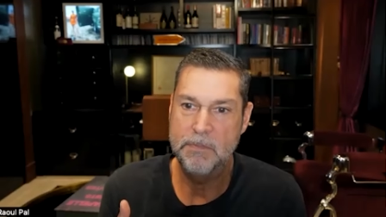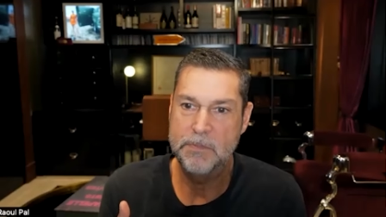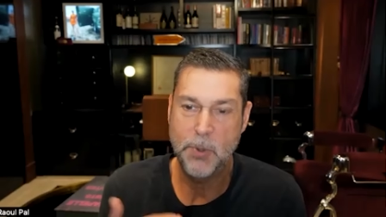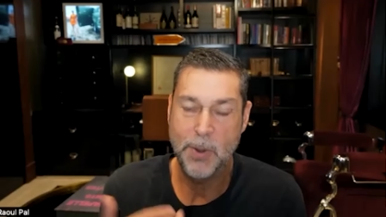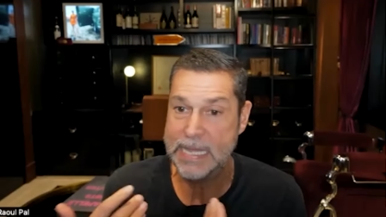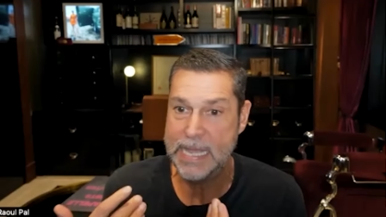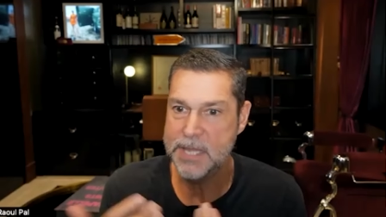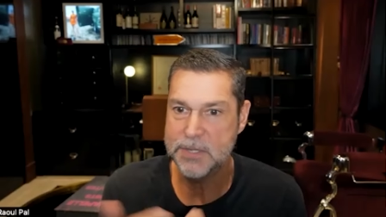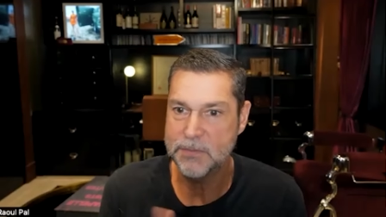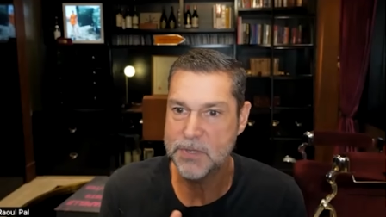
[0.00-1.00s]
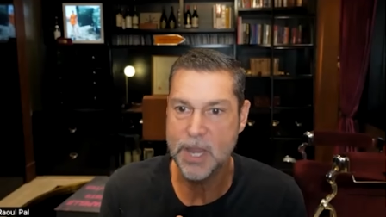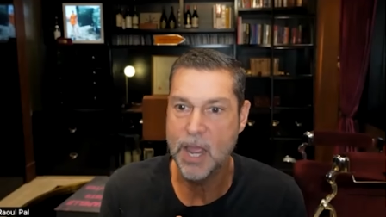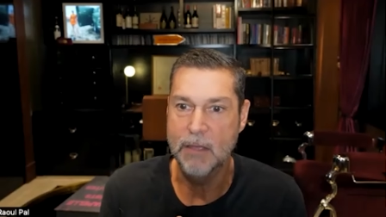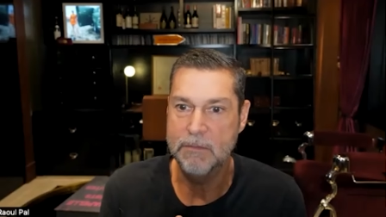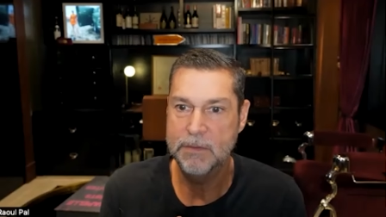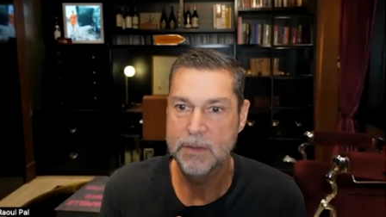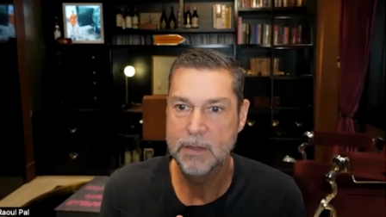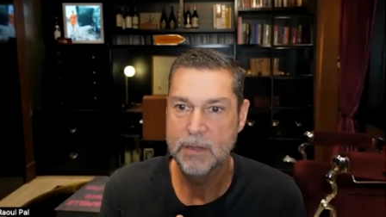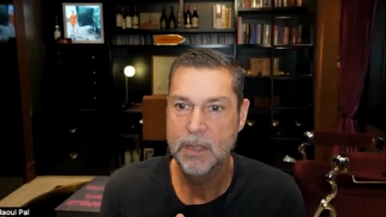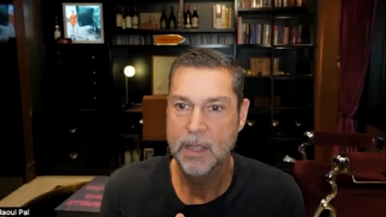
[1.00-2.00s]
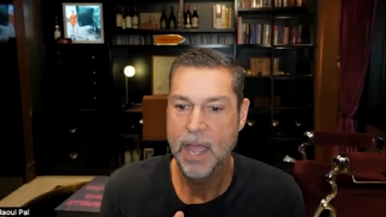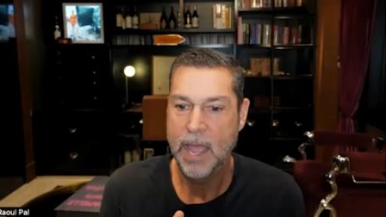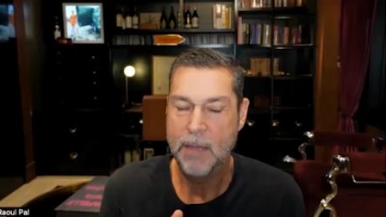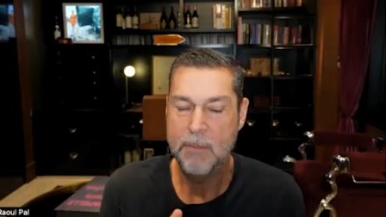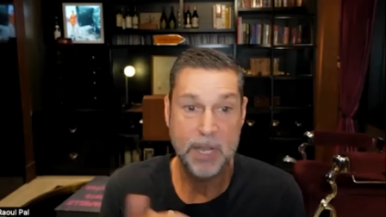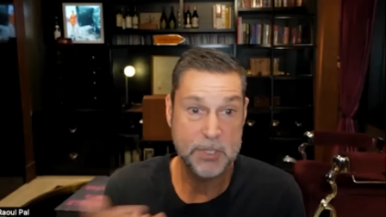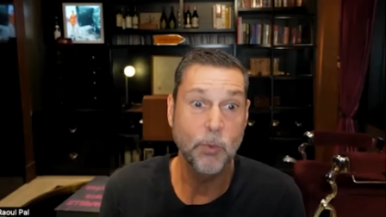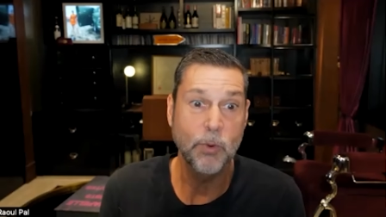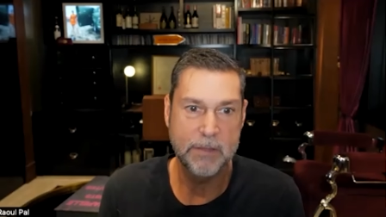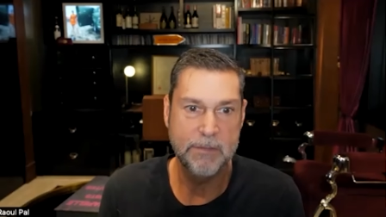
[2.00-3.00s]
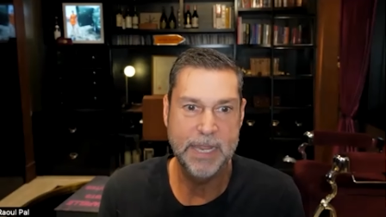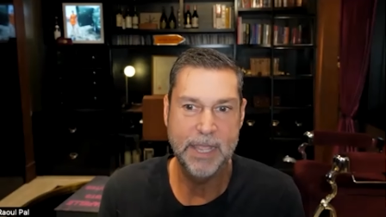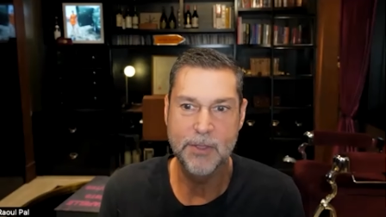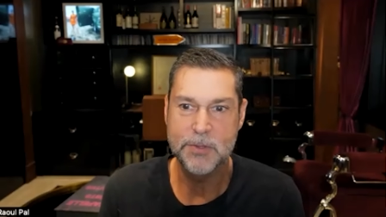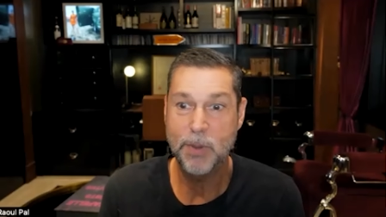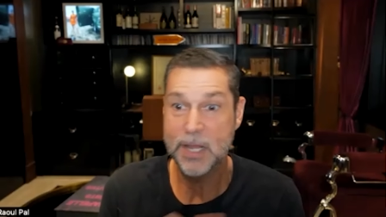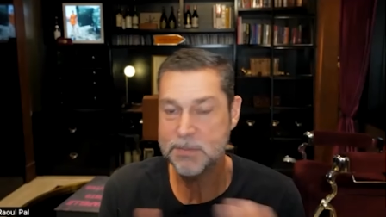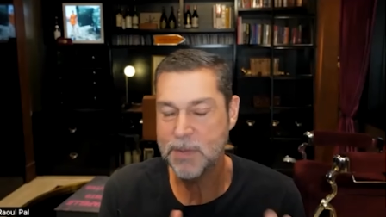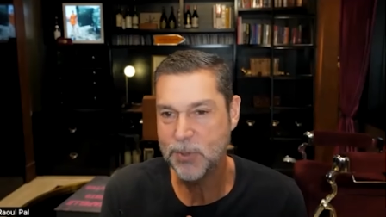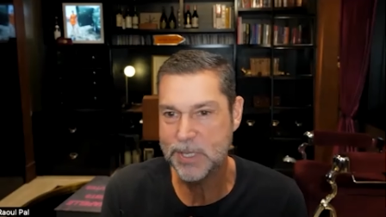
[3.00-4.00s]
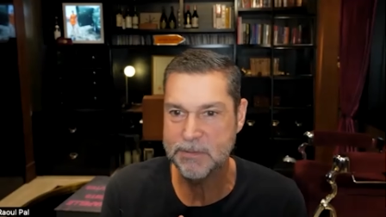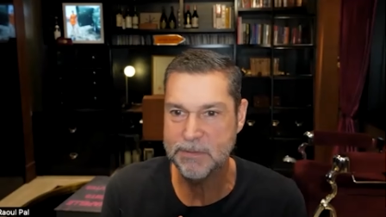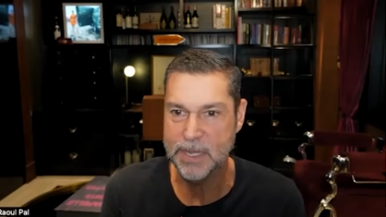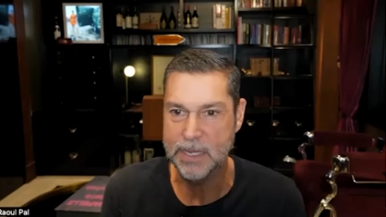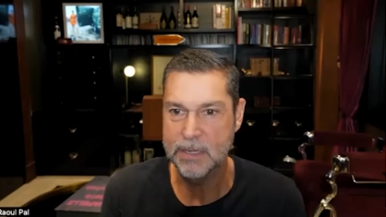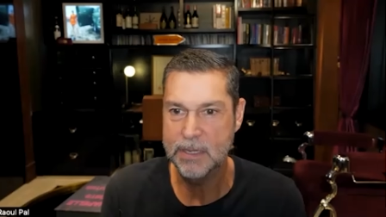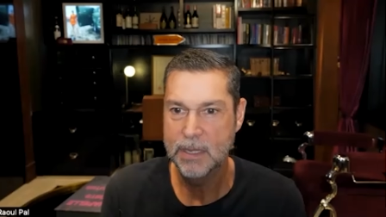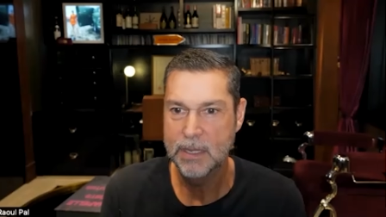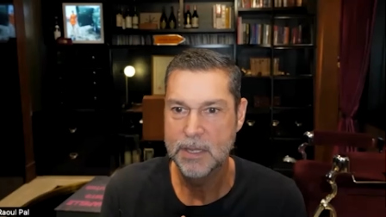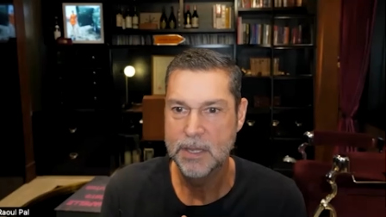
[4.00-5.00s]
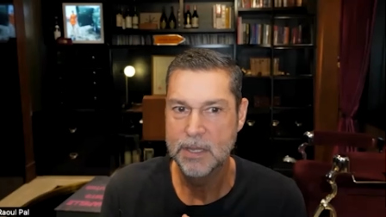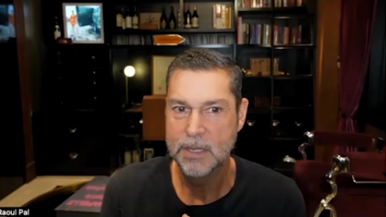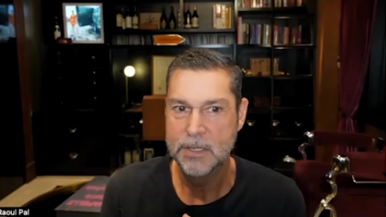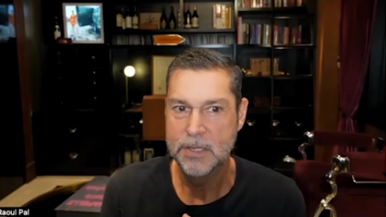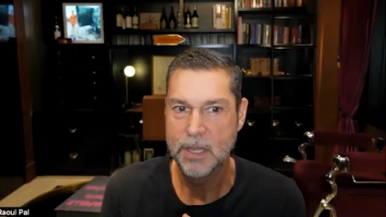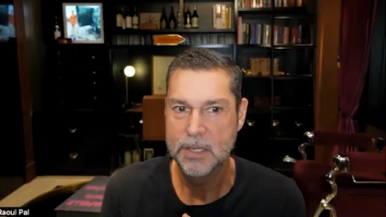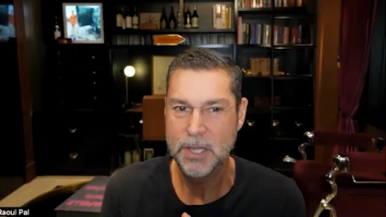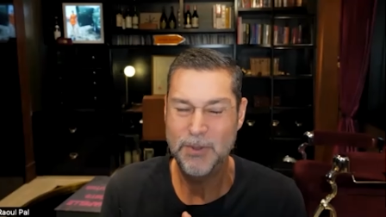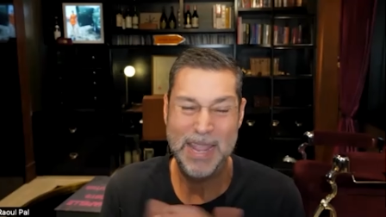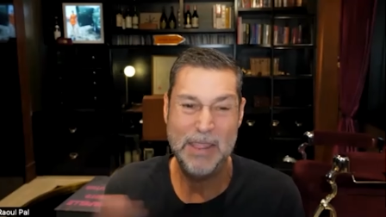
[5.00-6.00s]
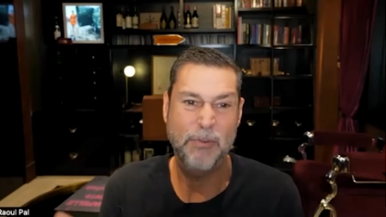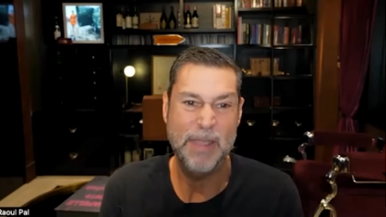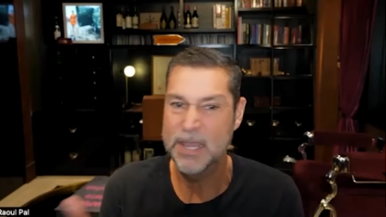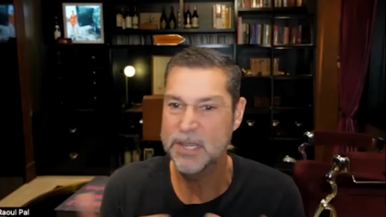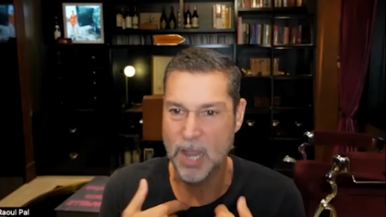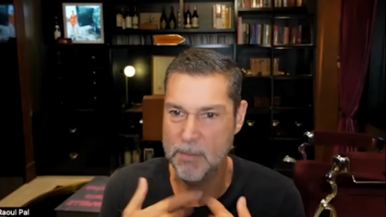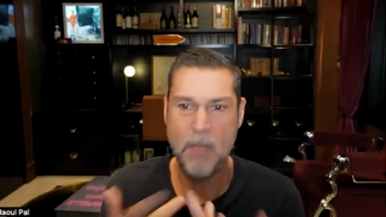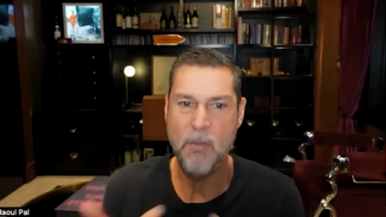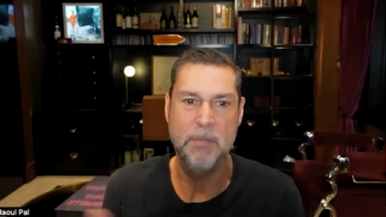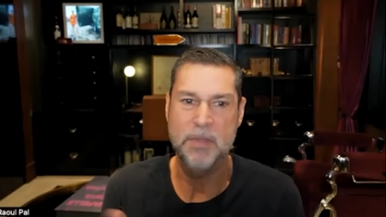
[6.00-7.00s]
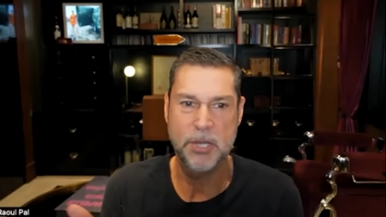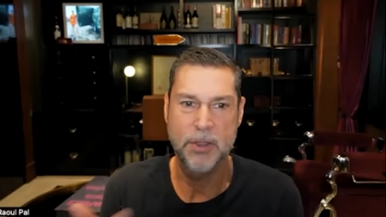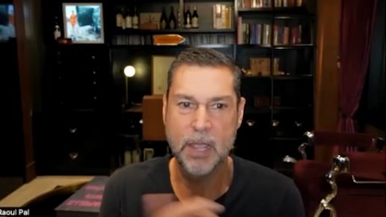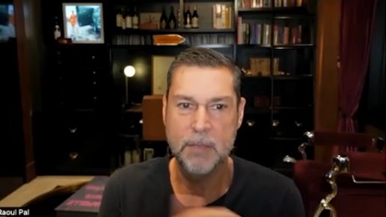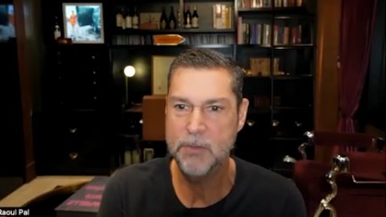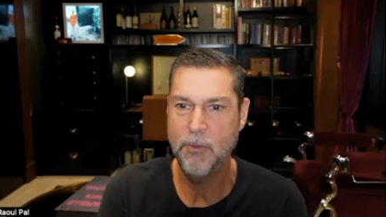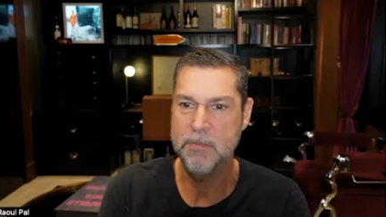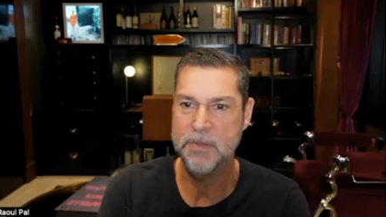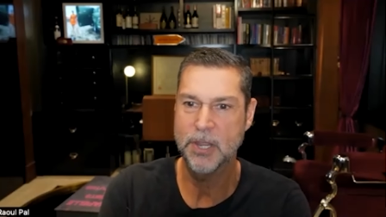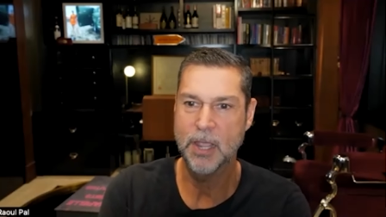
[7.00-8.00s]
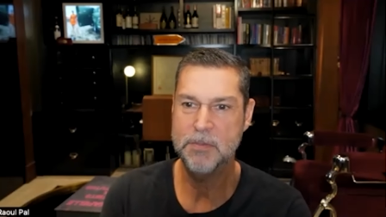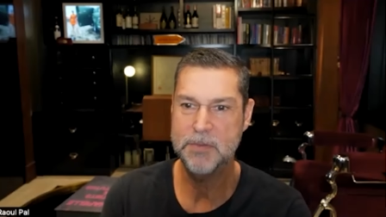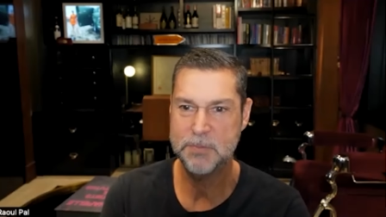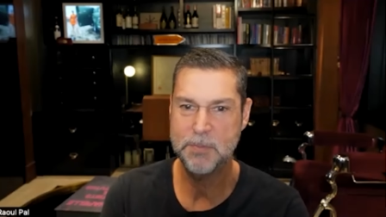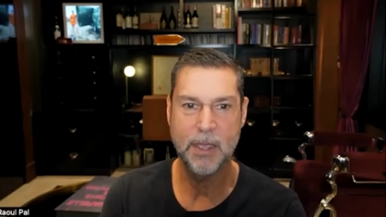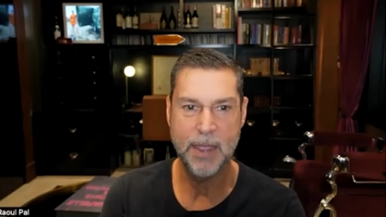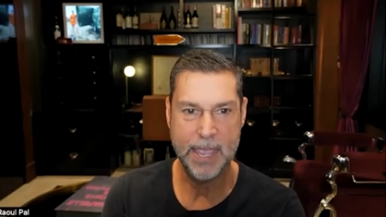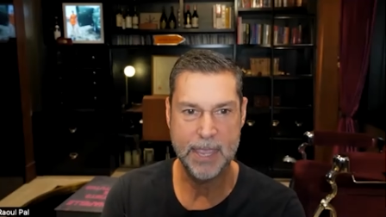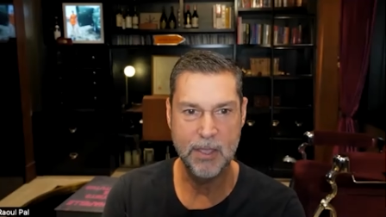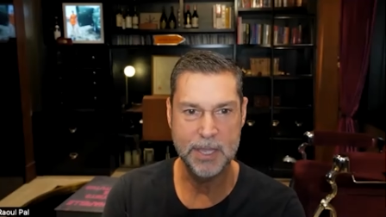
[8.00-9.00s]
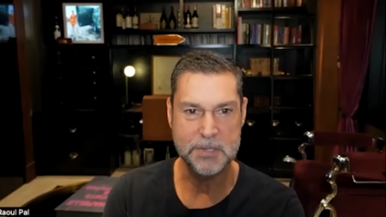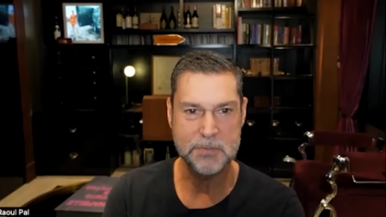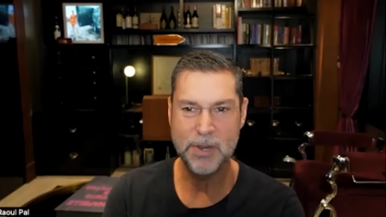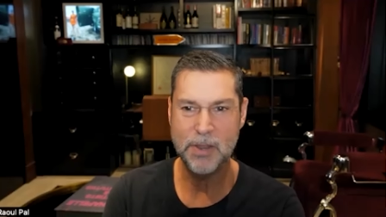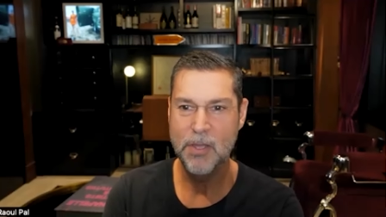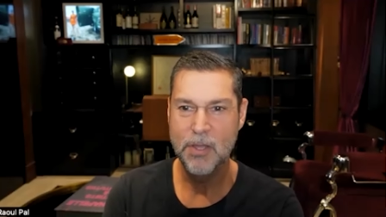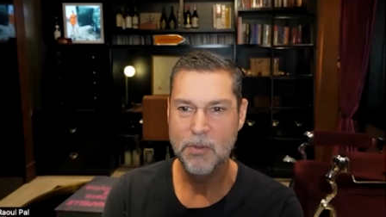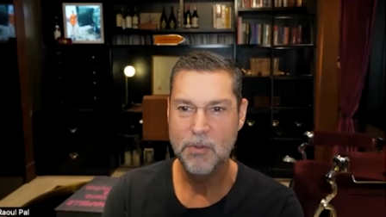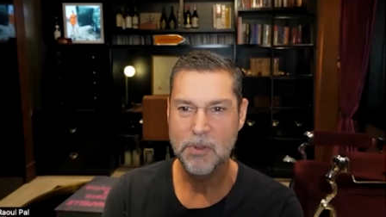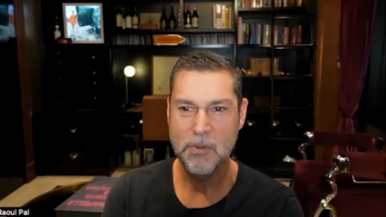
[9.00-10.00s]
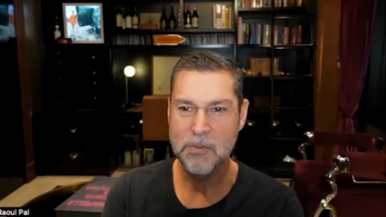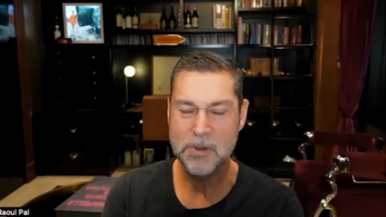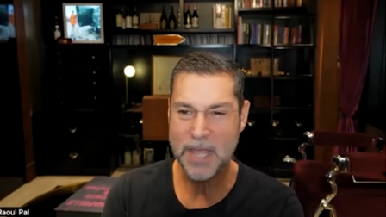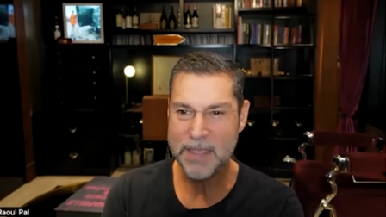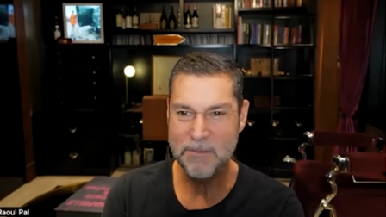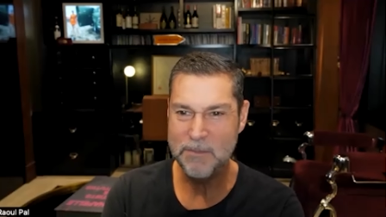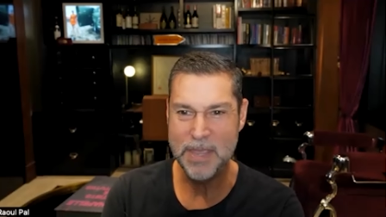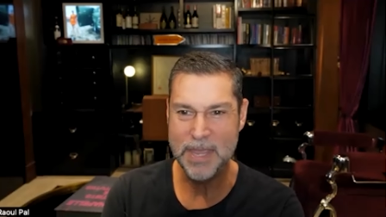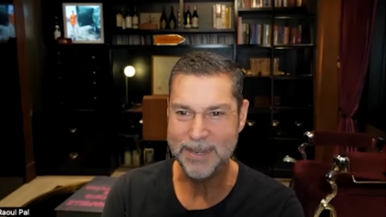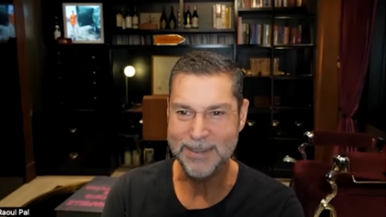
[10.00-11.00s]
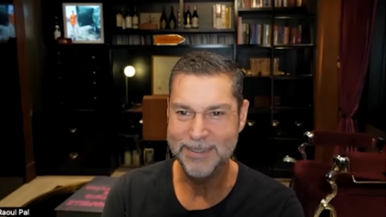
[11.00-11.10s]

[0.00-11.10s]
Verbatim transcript: 20 years of stuff, plus all of the videos, plus my Twitter feed. So in 3 years' time, I won't be showing up, you won't be showing up, it'll just be our AIs. What does that even mean?